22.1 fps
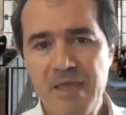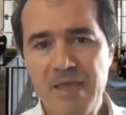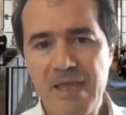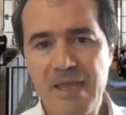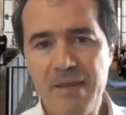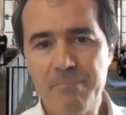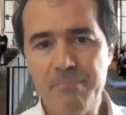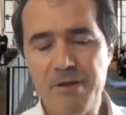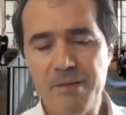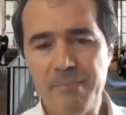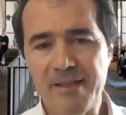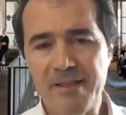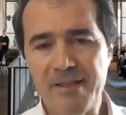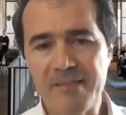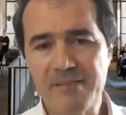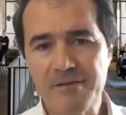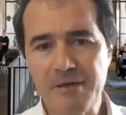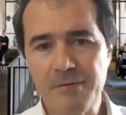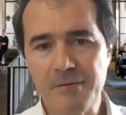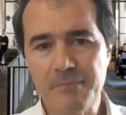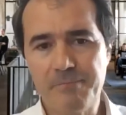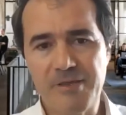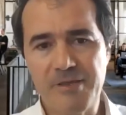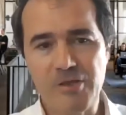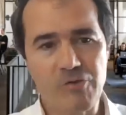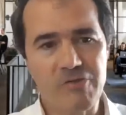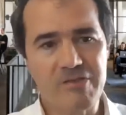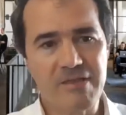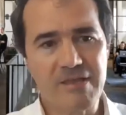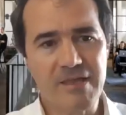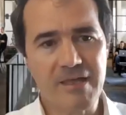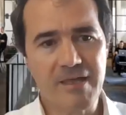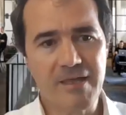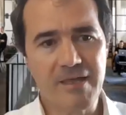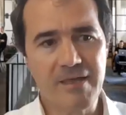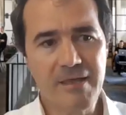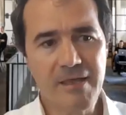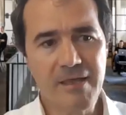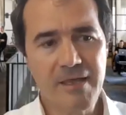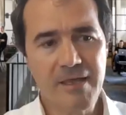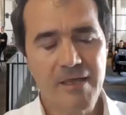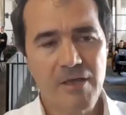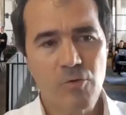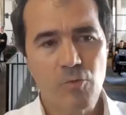implement the POC
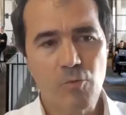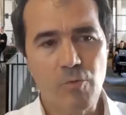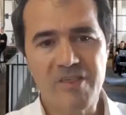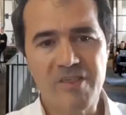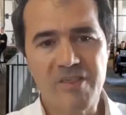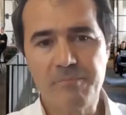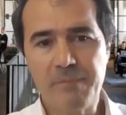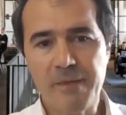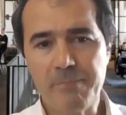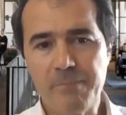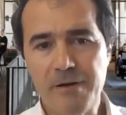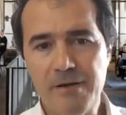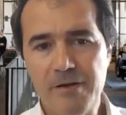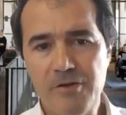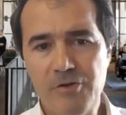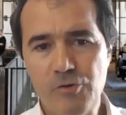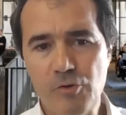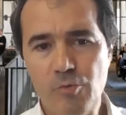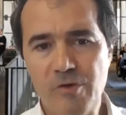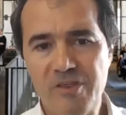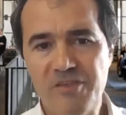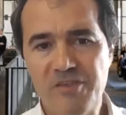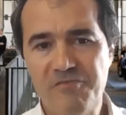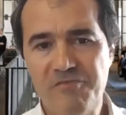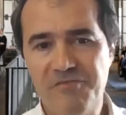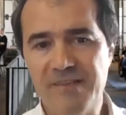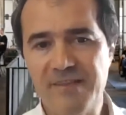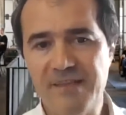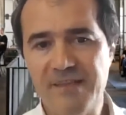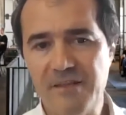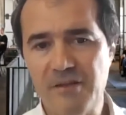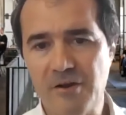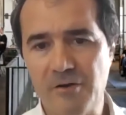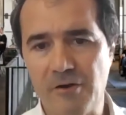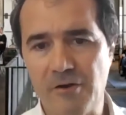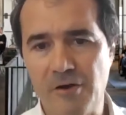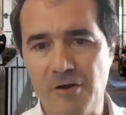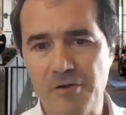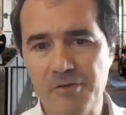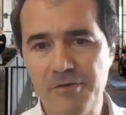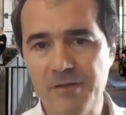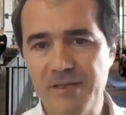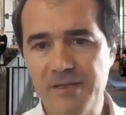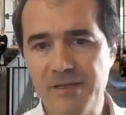with people, with feet in the
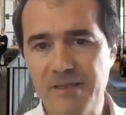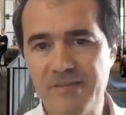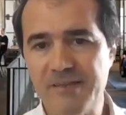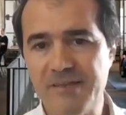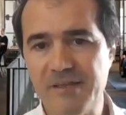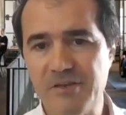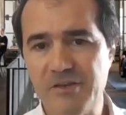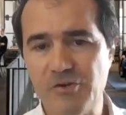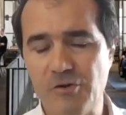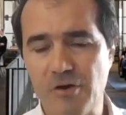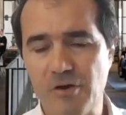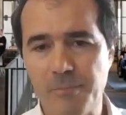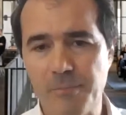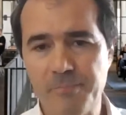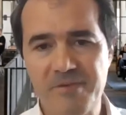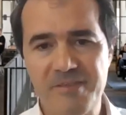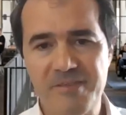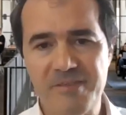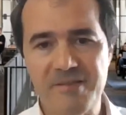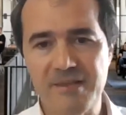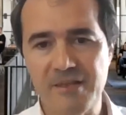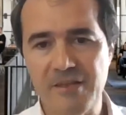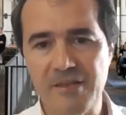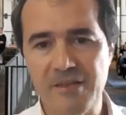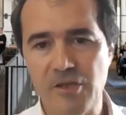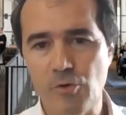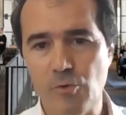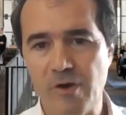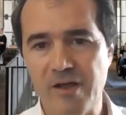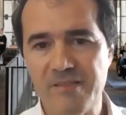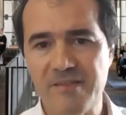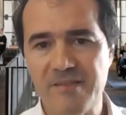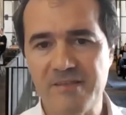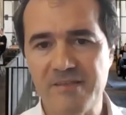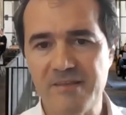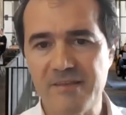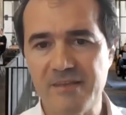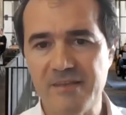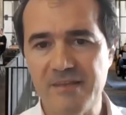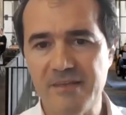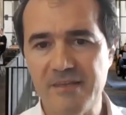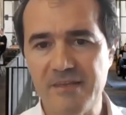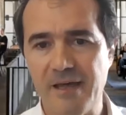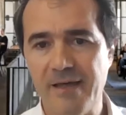ground. Is it in Europe? Is it in the US? Is it
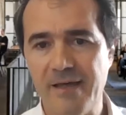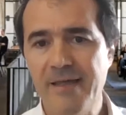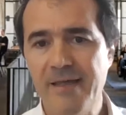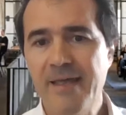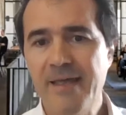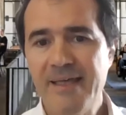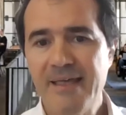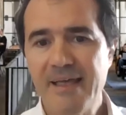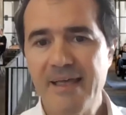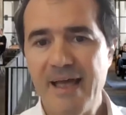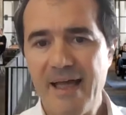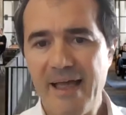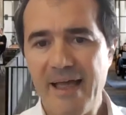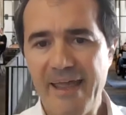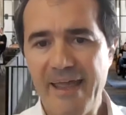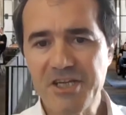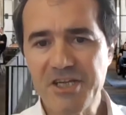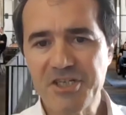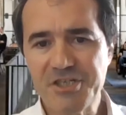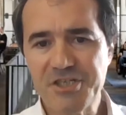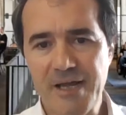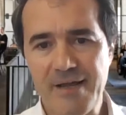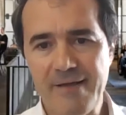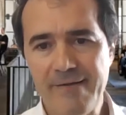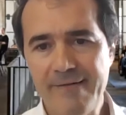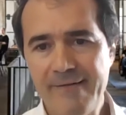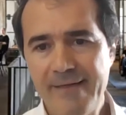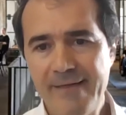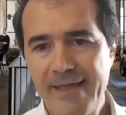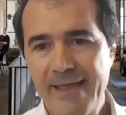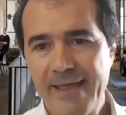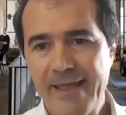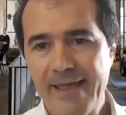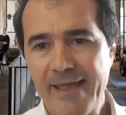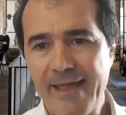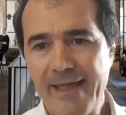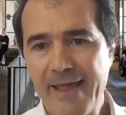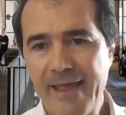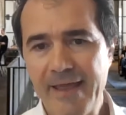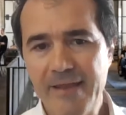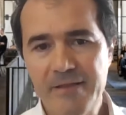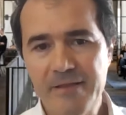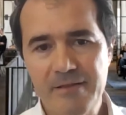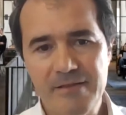in Asia?
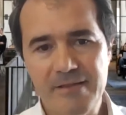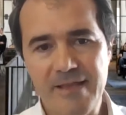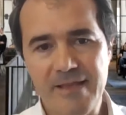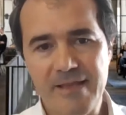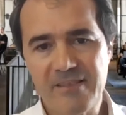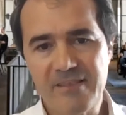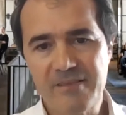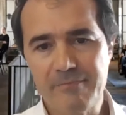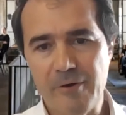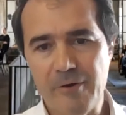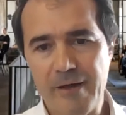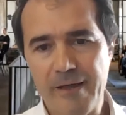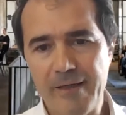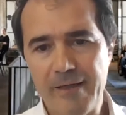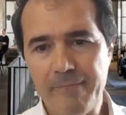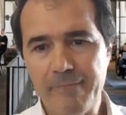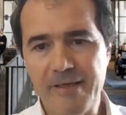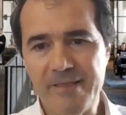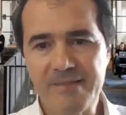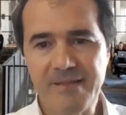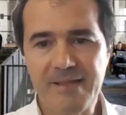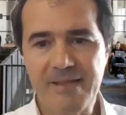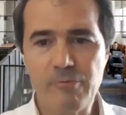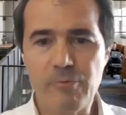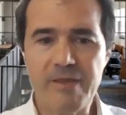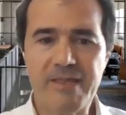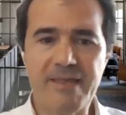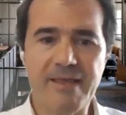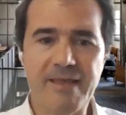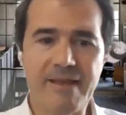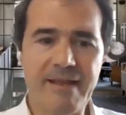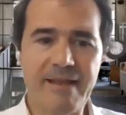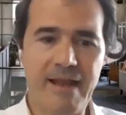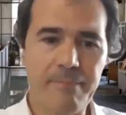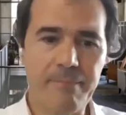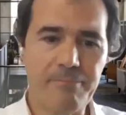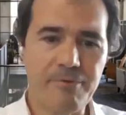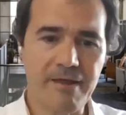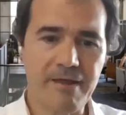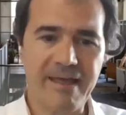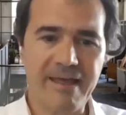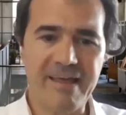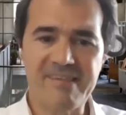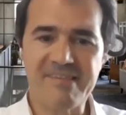And that's where basically we can help
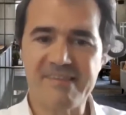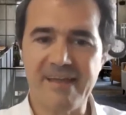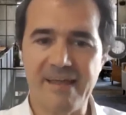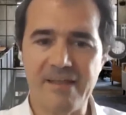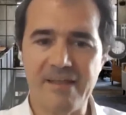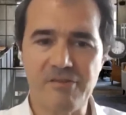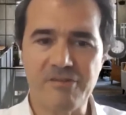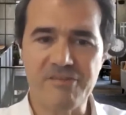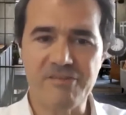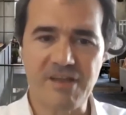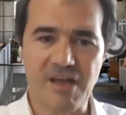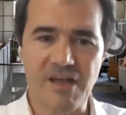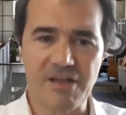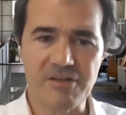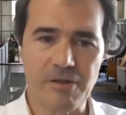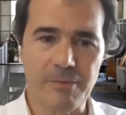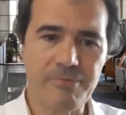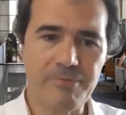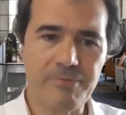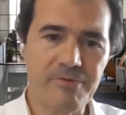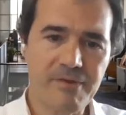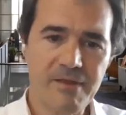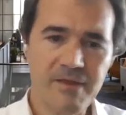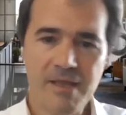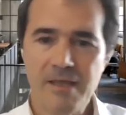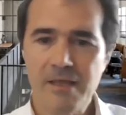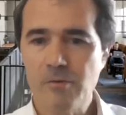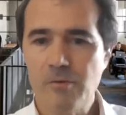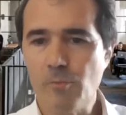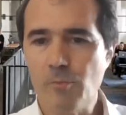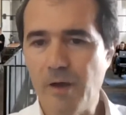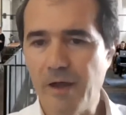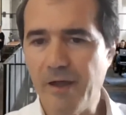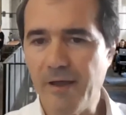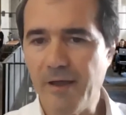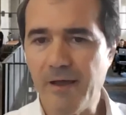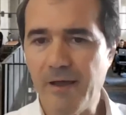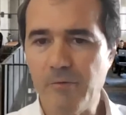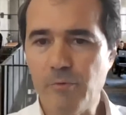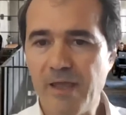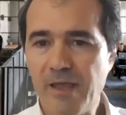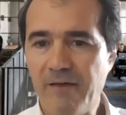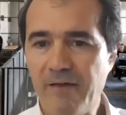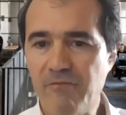extend the startup, where
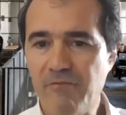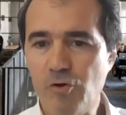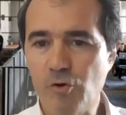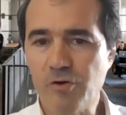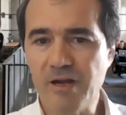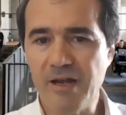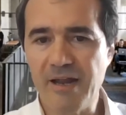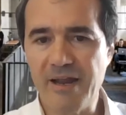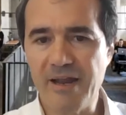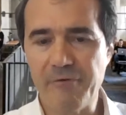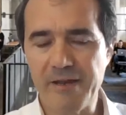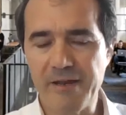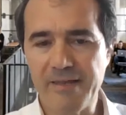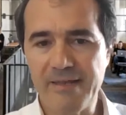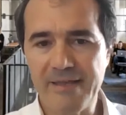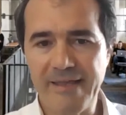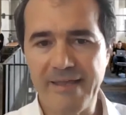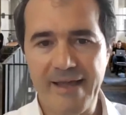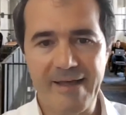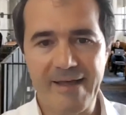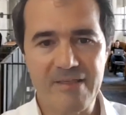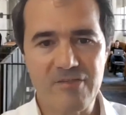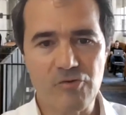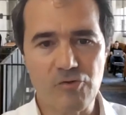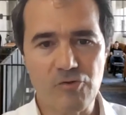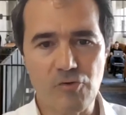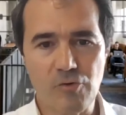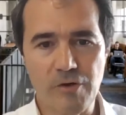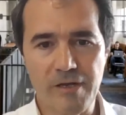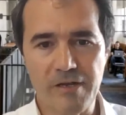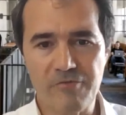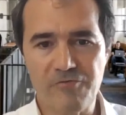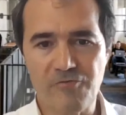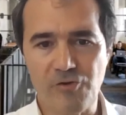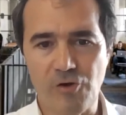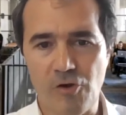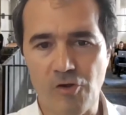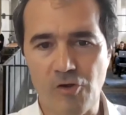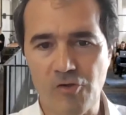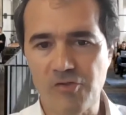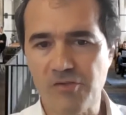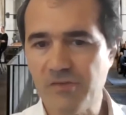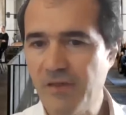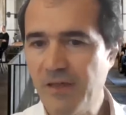we have local R&D guys, in
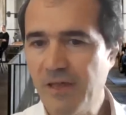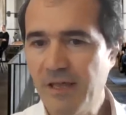France